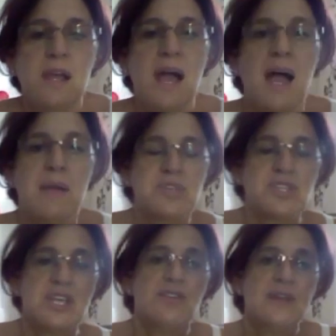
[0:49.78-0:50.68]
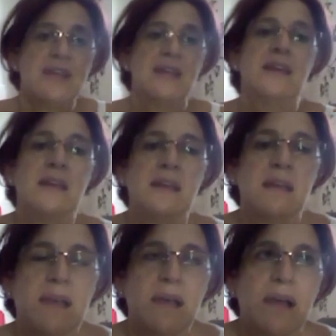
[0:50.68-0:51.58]
I'm sharing
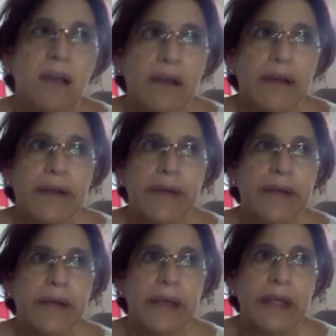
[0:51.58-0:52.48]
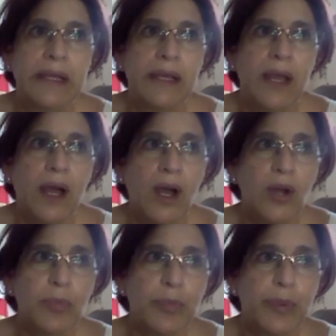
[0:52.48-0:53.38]
in
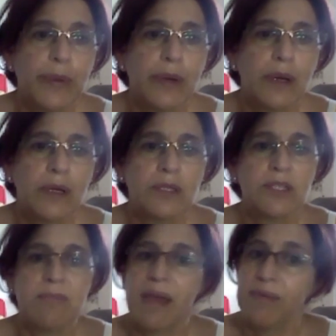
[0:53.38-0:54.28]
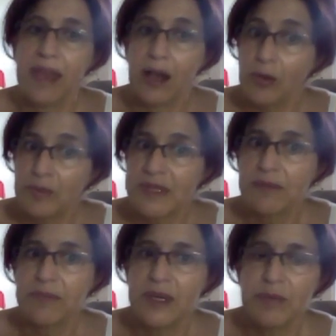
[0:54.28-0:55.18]
hope to maybe help
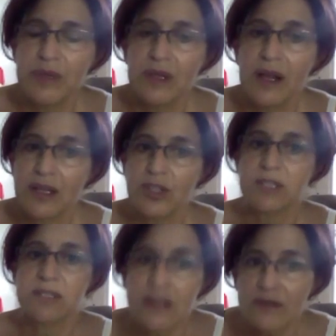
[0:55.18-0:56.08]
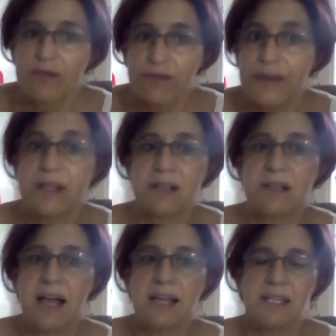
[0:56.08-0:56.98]
some people. I just feel
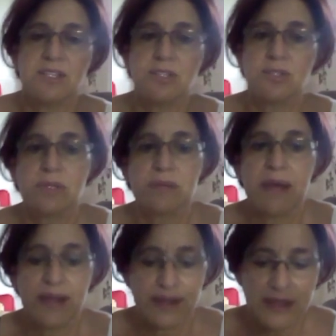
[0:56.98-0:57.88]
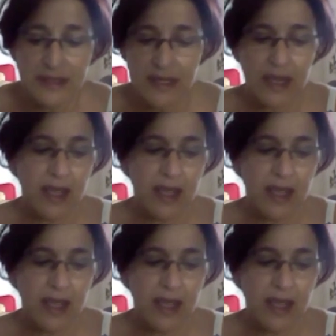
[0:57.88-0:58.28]
I need to talk about this.